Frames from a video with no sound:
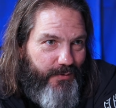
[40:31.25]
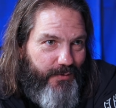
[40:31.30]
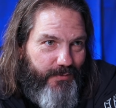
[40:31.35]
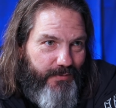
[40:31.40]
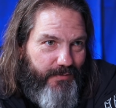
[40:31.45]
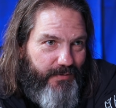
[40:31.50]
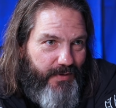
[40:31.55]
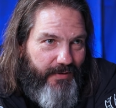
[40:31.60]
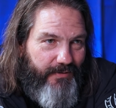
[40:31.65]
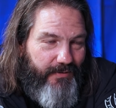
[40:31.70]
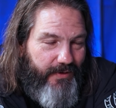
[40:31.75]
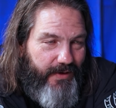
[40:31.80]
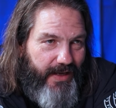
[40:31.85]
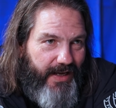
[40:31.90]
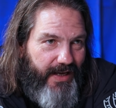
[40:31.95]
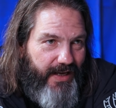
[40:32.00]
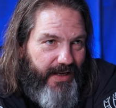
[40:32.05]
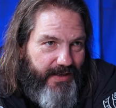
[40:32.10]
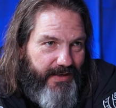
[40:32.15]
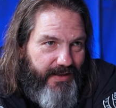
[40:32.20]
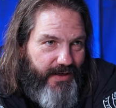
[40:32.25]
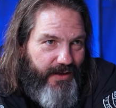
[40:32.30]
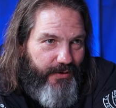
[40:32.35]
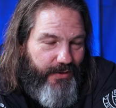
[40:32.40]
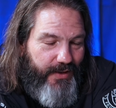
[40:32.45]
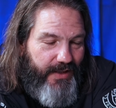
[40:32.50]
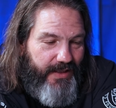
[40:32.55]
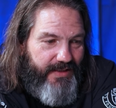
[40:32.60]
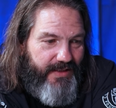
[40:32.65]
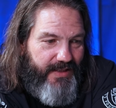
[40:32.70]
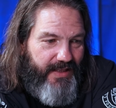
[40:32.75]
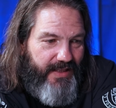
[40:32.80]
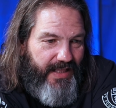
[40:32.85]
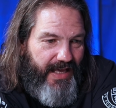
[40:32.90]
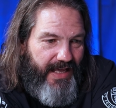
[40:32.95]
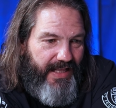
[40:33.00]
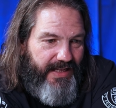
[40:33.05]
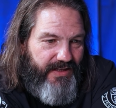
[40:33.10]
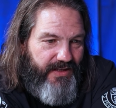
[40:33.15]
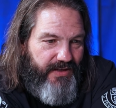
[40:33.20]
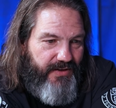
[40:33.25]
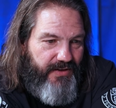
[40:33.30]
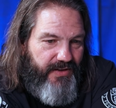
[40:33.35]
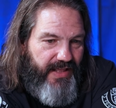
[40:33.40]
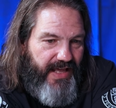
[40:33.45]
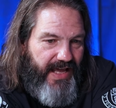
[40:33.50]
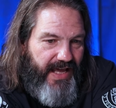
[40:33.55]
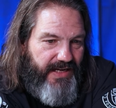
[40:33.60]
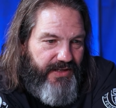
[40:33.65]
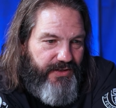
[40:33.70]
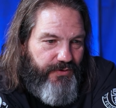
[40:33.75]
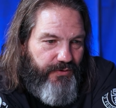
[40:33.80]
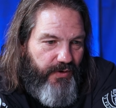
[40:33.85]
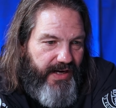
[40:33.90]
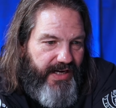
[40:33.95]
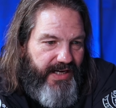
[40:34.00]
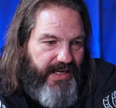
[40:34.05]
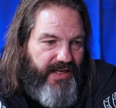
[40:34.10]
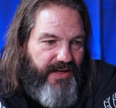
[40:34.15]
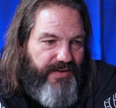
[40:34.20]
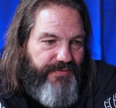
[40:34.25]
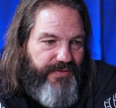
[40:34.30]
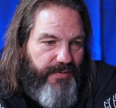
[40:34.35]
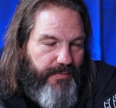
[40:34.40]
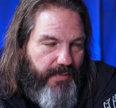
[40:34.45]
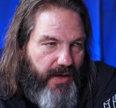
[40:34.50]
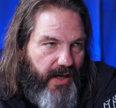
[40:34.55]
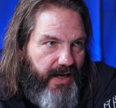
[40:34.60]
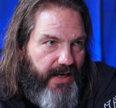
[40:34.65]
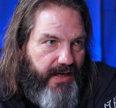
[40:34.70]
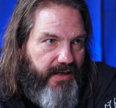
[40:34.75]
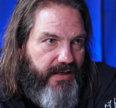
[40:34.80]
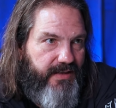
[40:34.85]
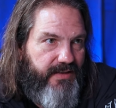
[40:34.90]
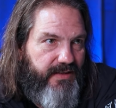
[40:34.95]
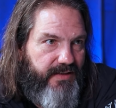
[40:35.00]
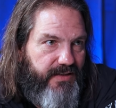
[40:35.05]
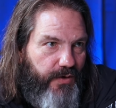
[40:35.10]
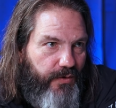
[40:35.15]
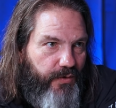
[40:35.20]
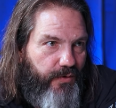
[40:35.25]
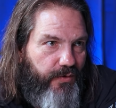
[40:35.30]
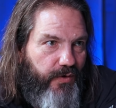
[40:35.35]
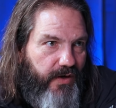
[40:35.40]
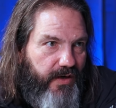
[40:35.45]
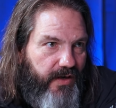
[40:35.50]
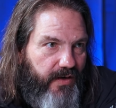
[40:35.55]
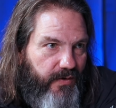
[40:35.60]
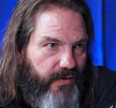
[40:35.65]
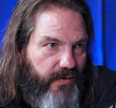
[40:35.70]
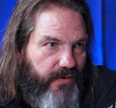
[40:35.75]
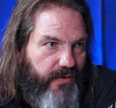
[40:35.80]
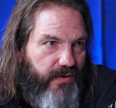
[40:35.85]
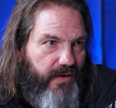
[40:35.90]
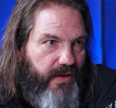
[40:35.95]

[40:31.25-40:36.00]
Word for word: yeah. every day. You know that that that training of the mind is so critical,